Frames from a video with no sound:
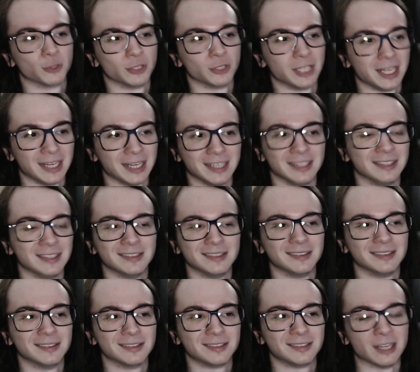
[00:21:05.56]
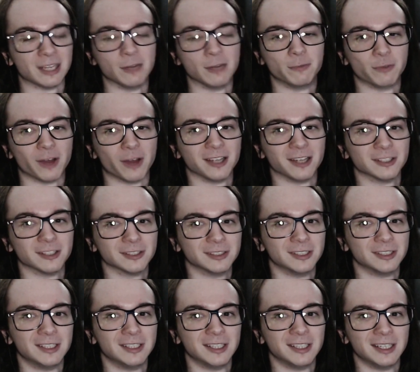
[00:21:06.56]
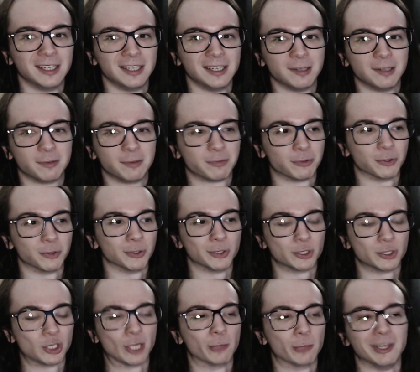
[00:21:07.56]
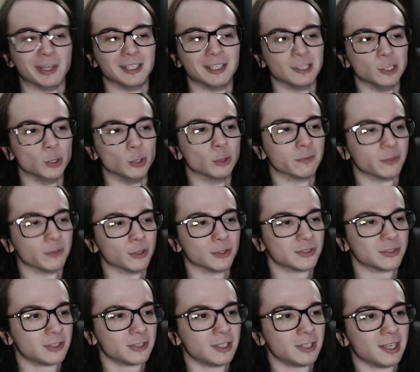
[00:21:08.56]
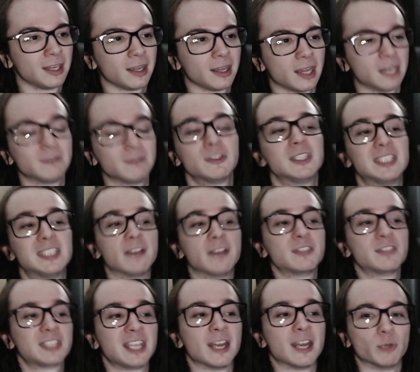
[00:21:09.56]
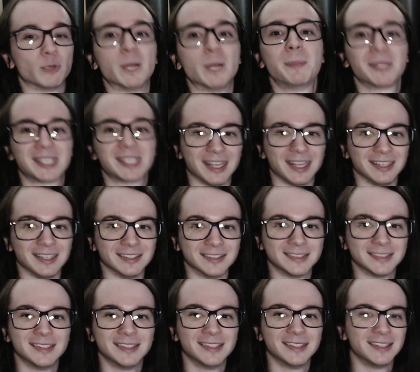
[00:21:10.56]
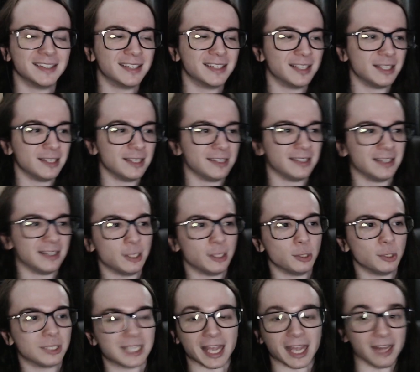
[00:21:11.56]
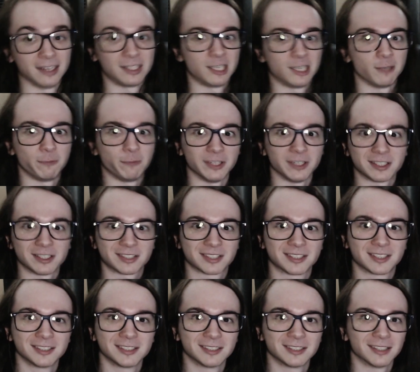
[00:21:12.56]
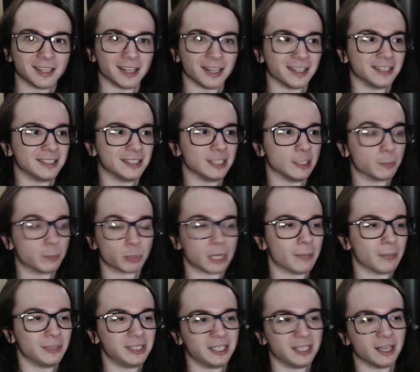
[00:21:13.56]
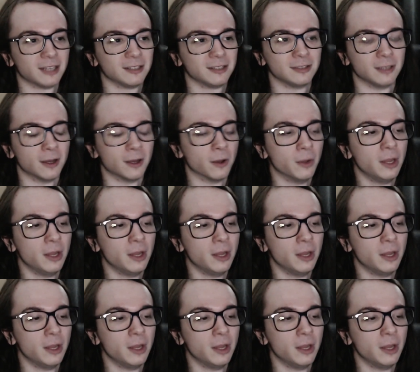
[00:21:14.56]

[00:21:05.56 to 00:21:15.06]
a save file for generating a universe. And if the devs can't replicate it, can it get fixed? It probably can't, no.